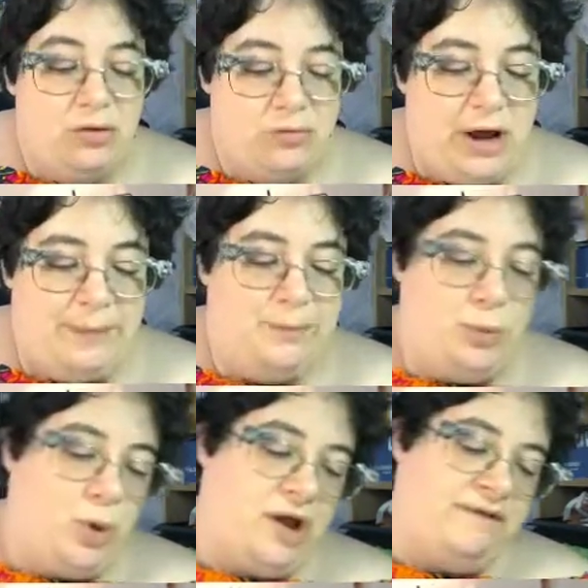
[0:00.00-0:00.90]
Right,
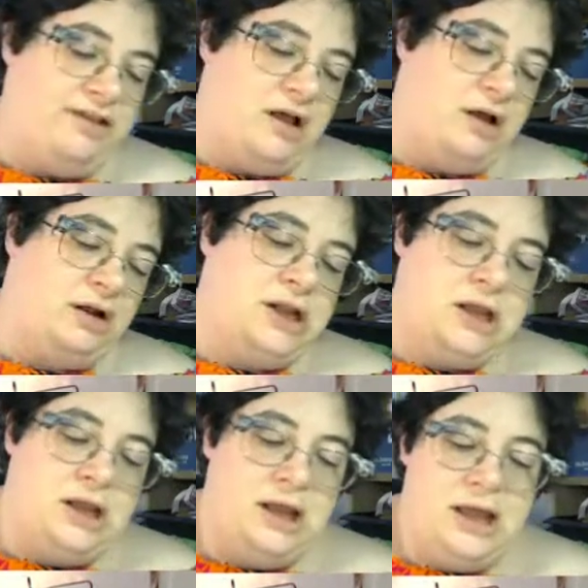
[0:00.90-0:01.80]
what I've done
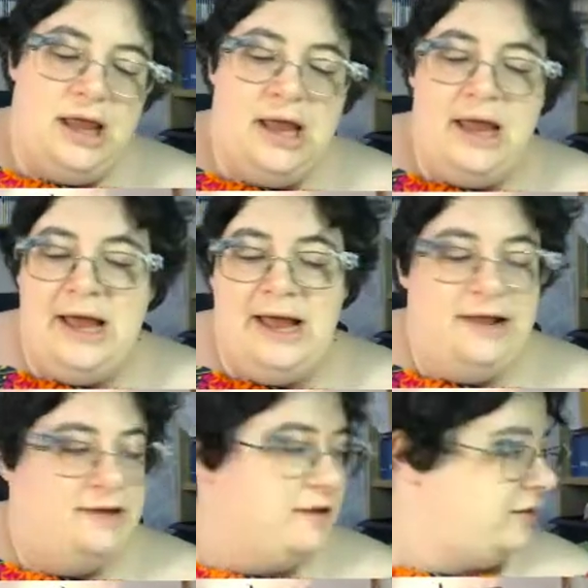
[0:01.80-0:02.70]

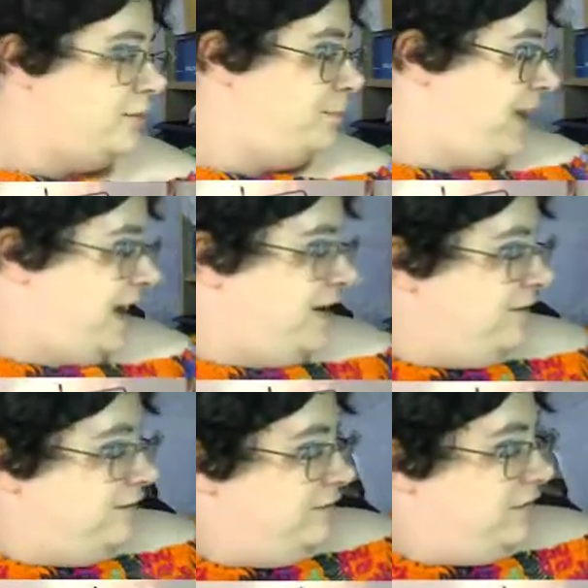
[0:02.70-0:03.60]
is the
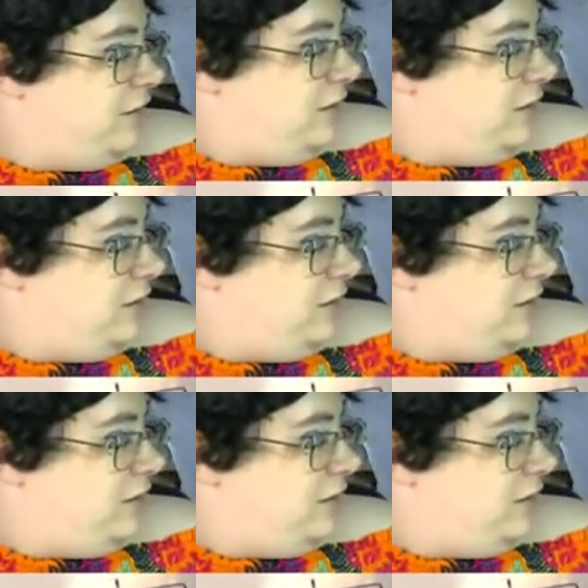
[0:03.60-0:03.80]
base,